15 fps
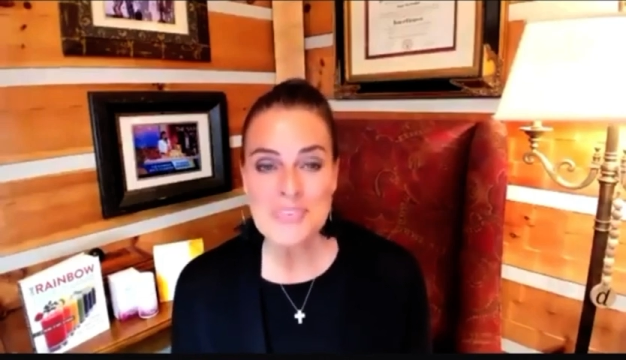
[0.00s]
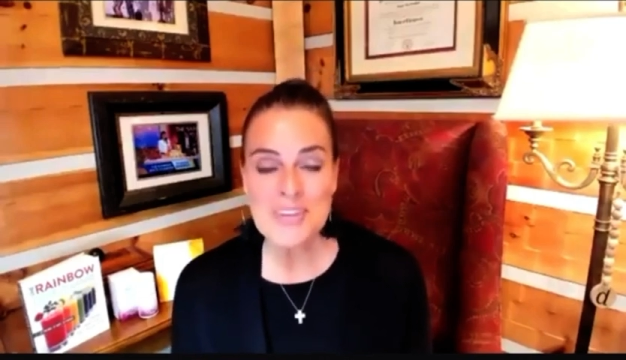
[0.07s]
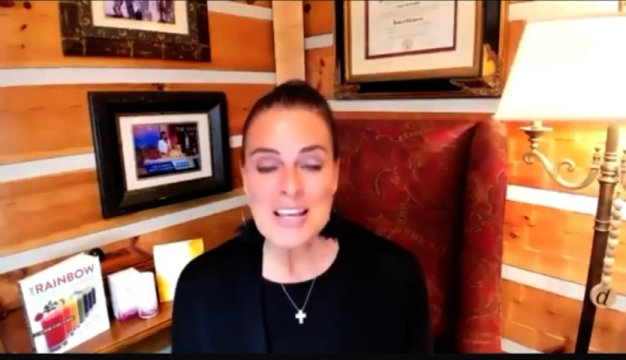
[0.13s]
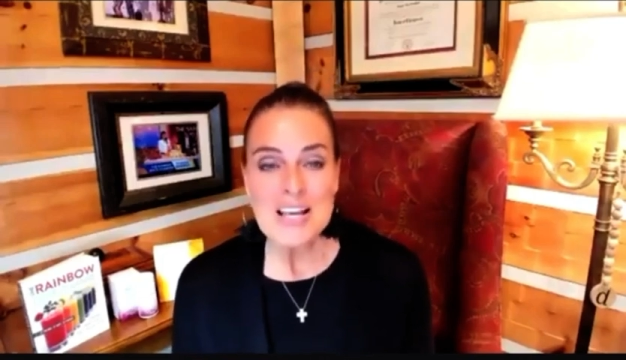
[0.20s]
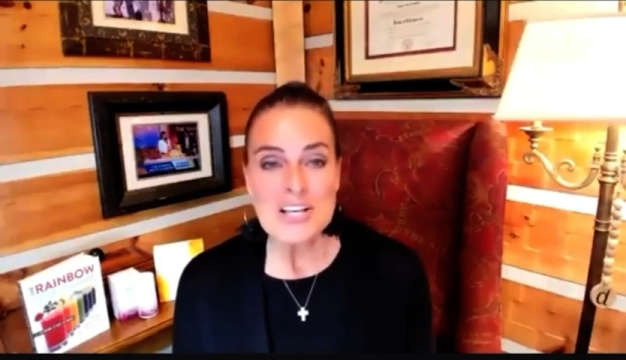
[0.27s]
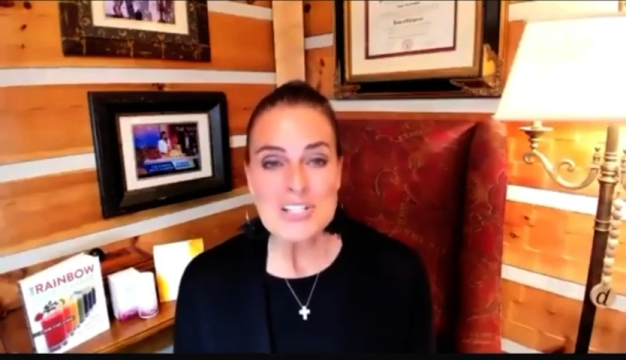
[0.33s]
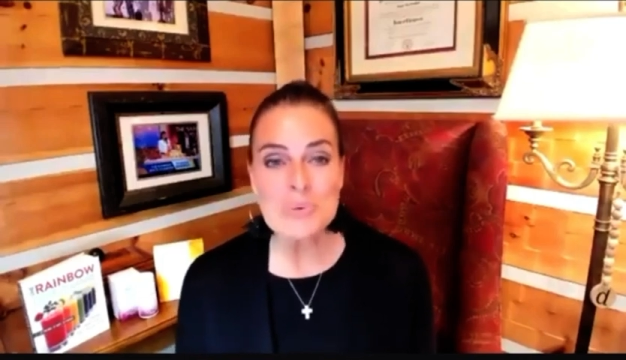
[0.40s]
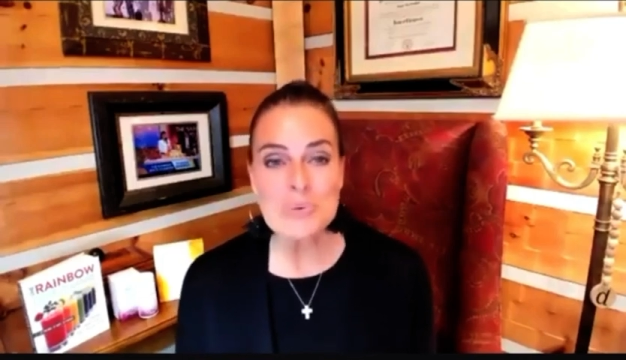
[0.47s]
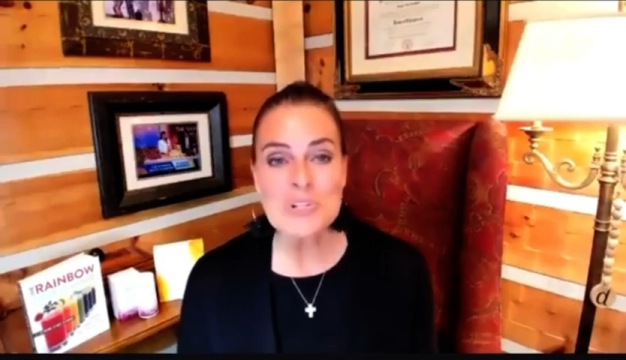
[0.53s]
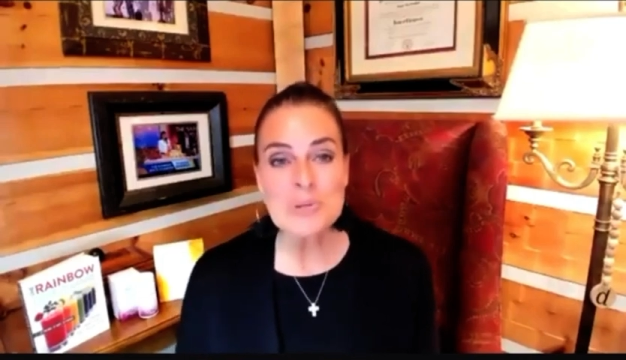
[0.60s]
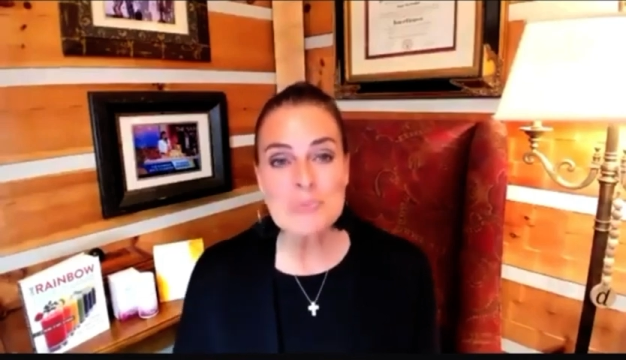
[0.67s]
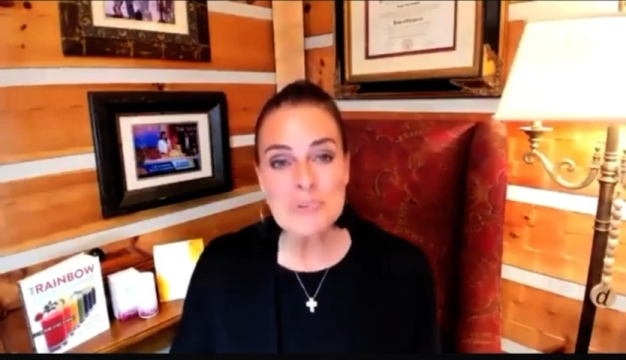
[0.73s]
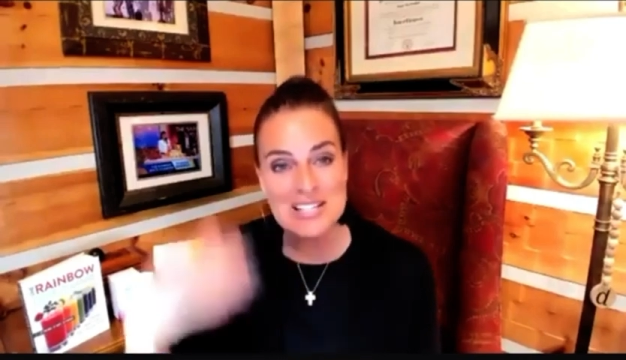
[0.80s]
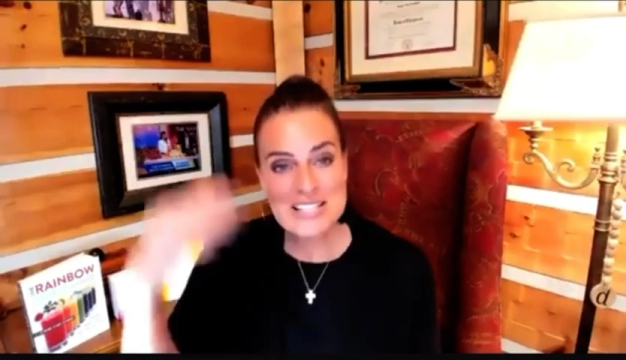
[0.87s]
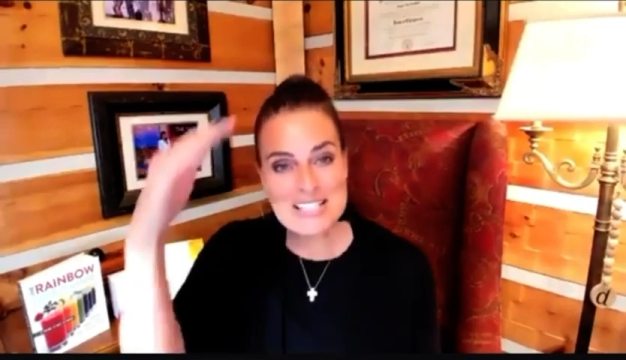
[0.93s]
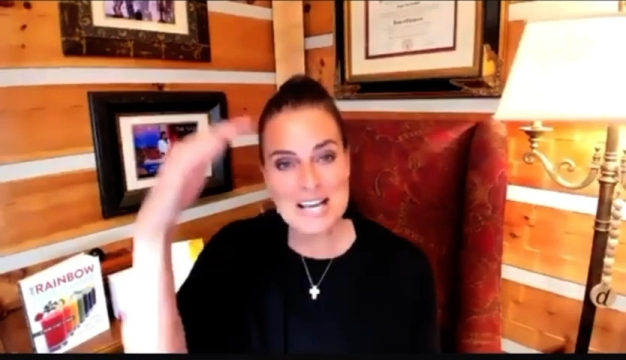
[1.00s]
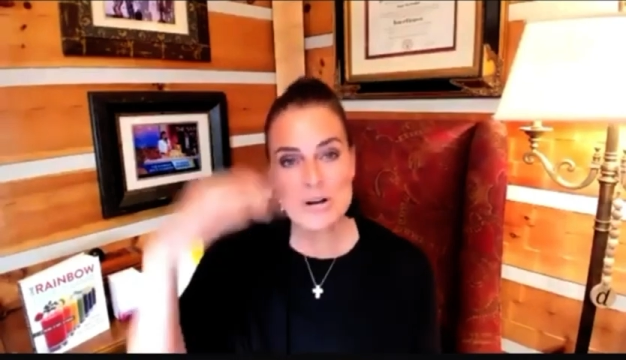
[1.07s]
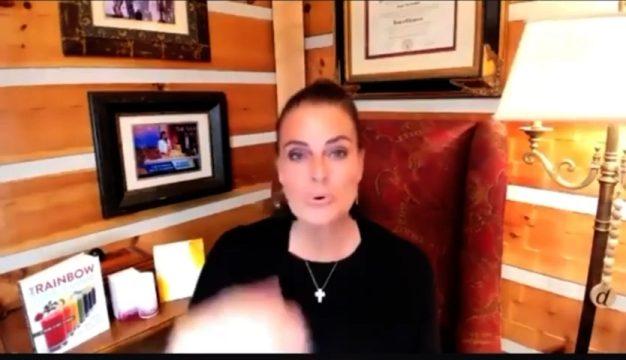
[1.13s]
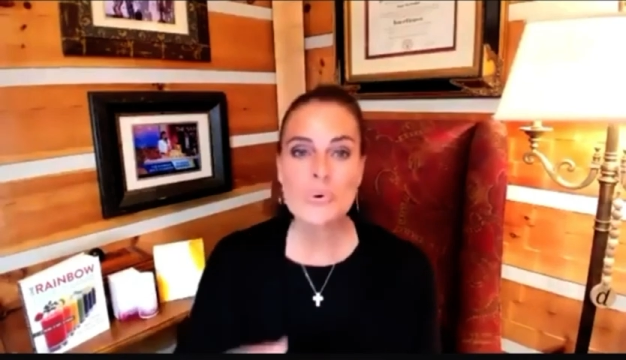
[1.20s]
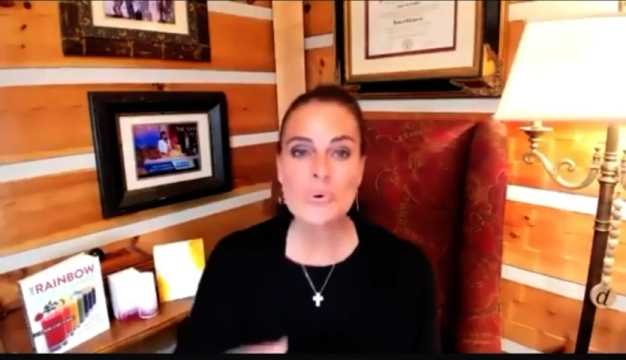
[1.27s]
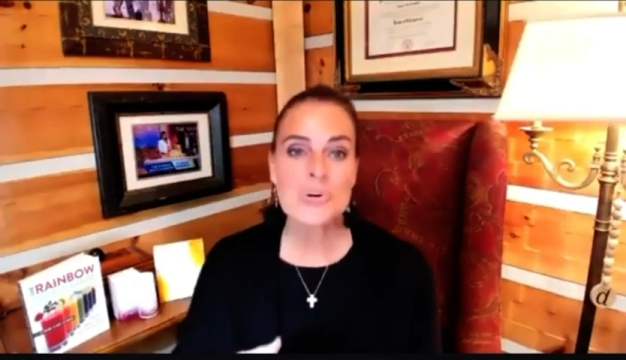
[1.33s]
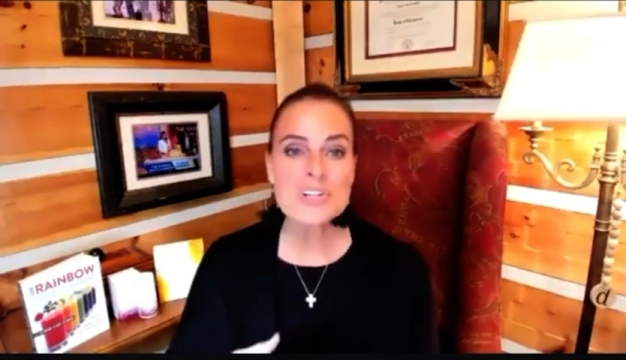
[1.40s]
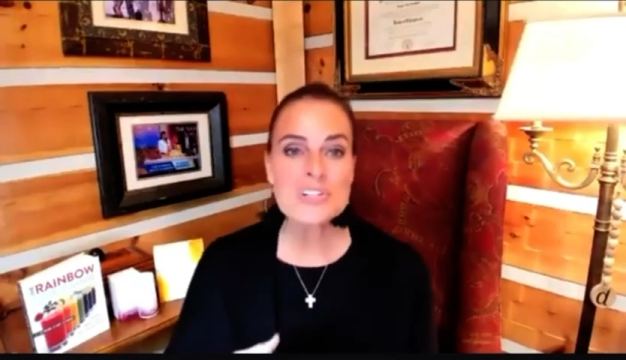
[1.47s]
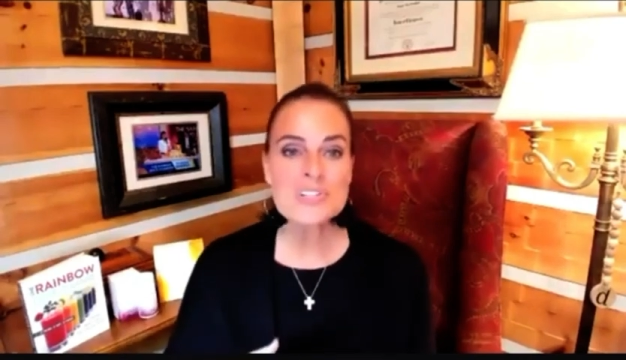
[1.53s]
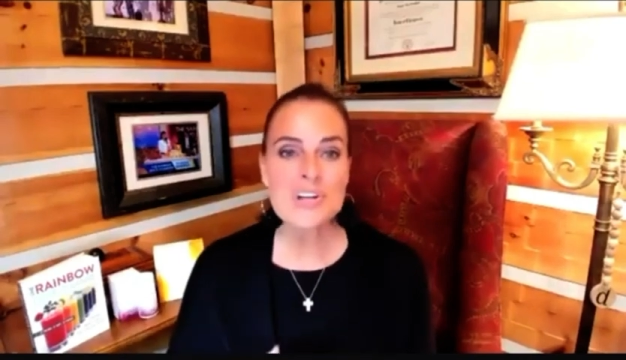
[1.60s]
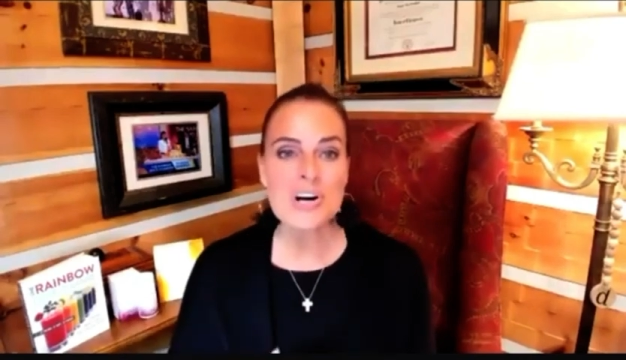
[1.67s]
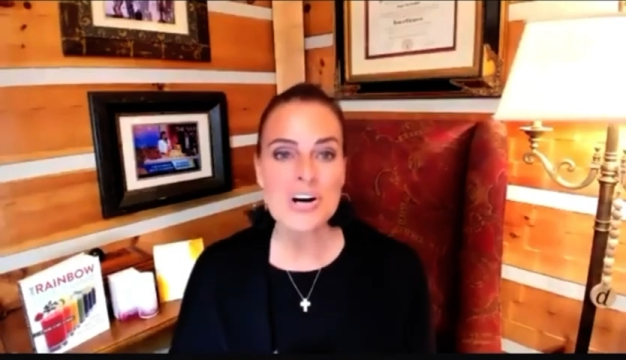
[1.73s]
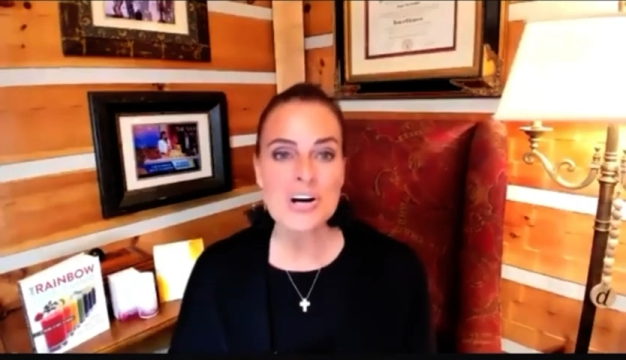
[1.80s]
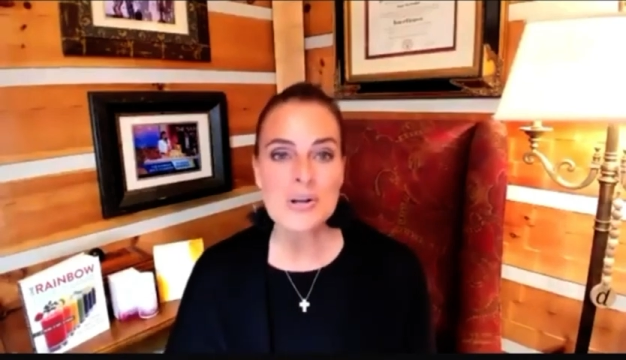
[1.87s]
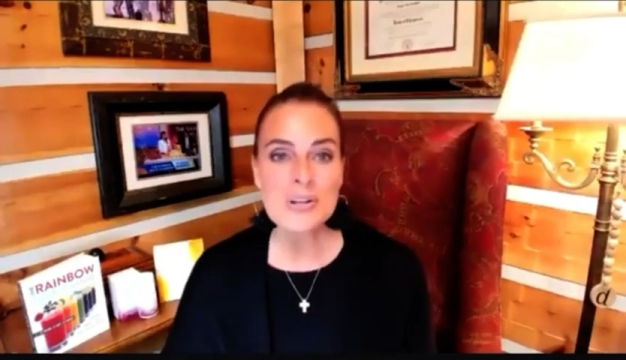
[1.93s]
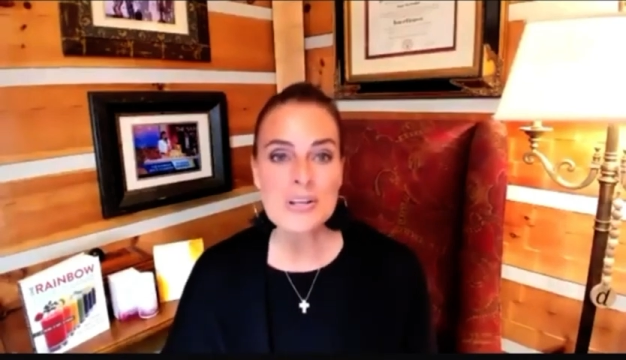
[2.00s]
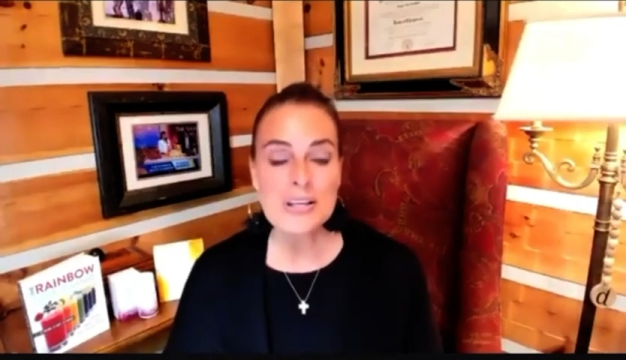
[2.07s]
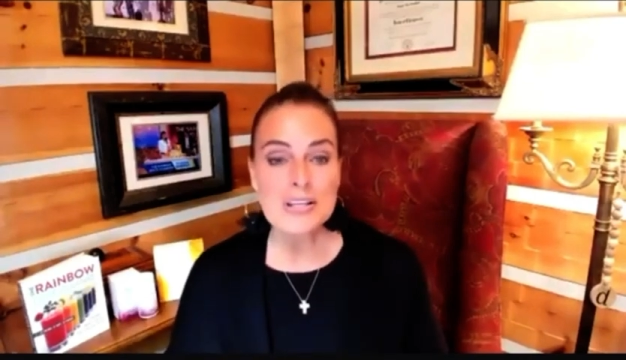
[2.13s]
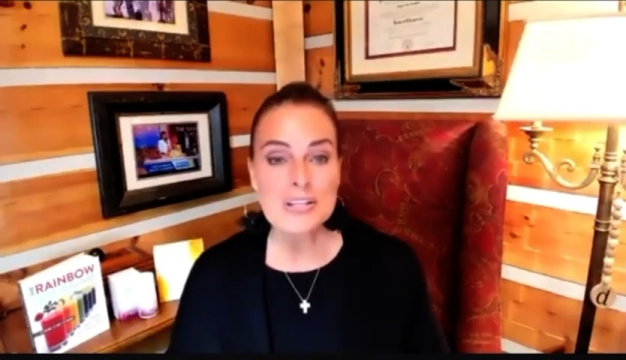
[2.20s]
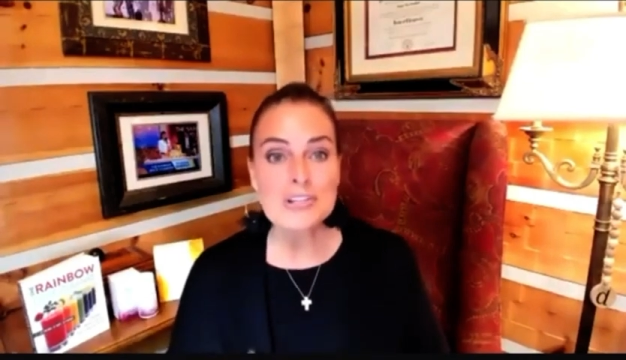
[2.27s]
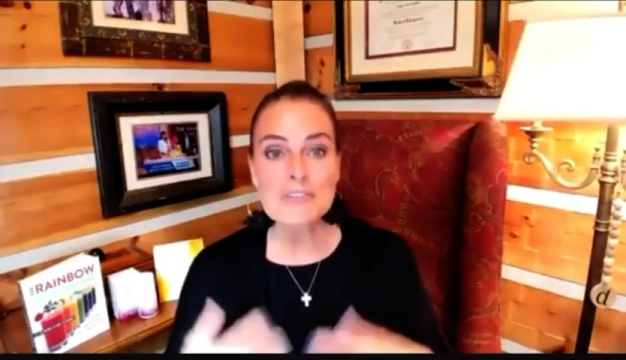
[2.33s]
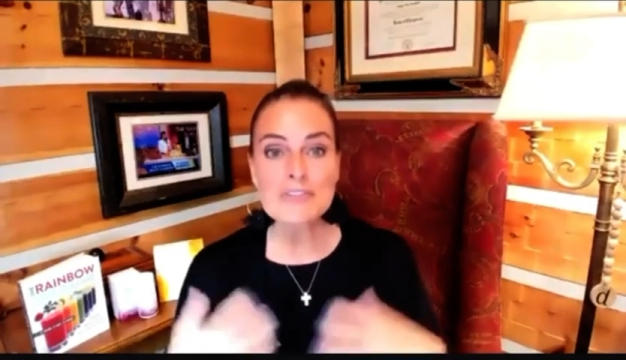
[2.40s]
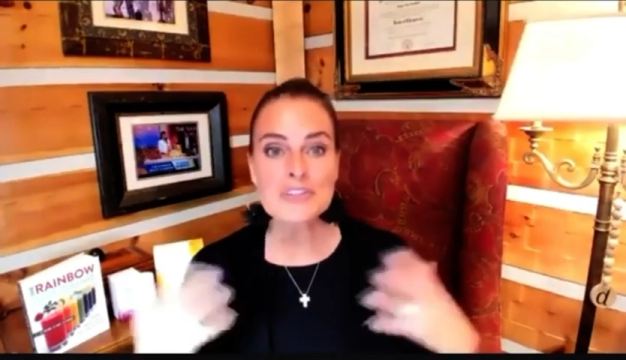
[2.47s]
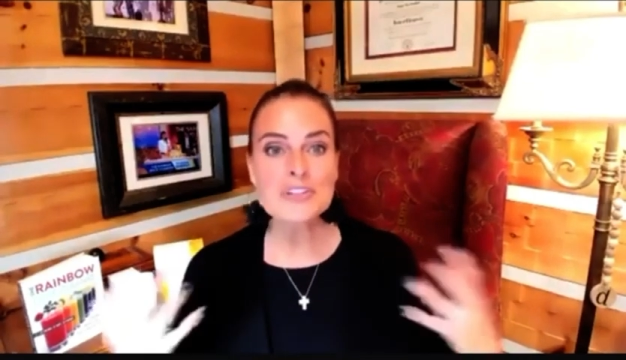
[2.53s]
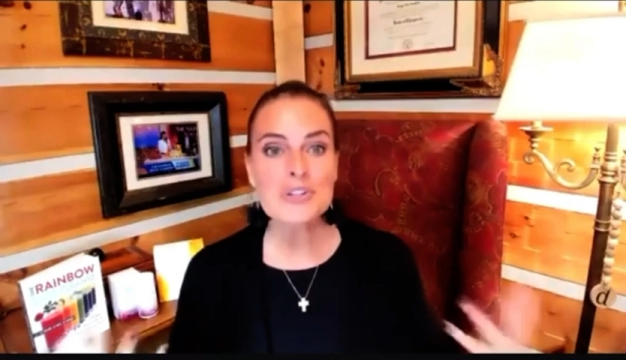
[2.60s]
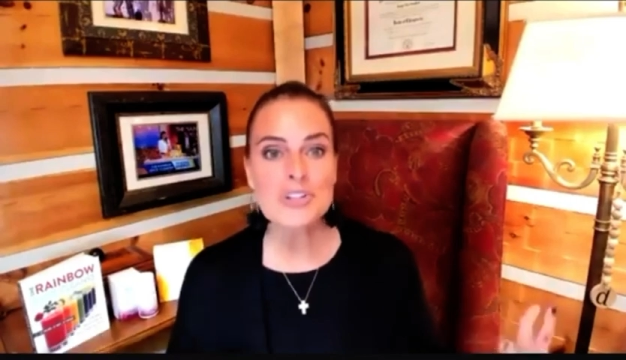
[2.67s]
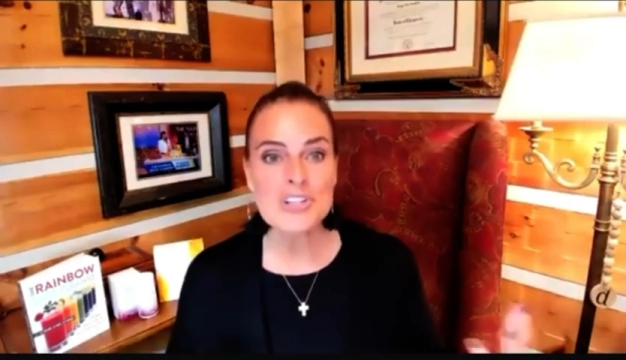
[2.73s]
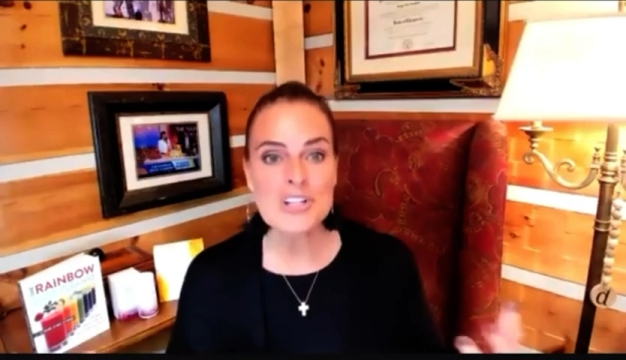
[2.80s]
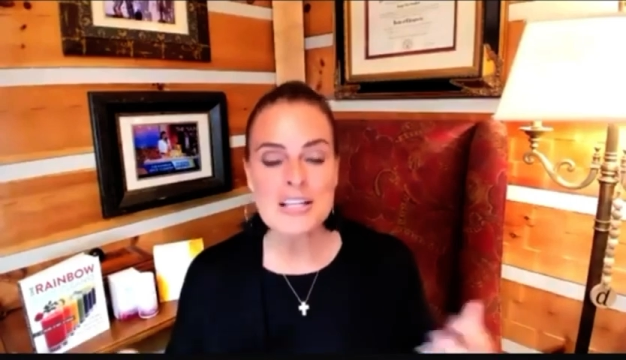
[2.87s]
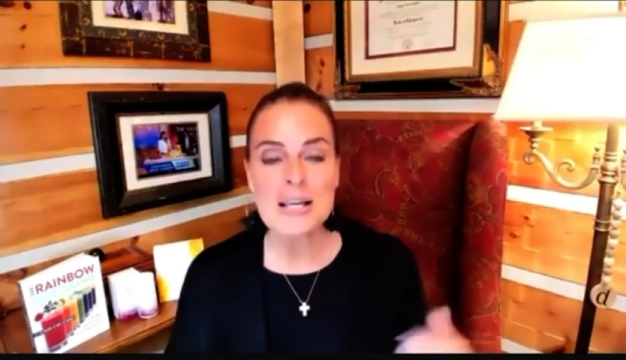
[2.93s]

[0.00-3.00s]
So when you bring down cortisol, you feel good.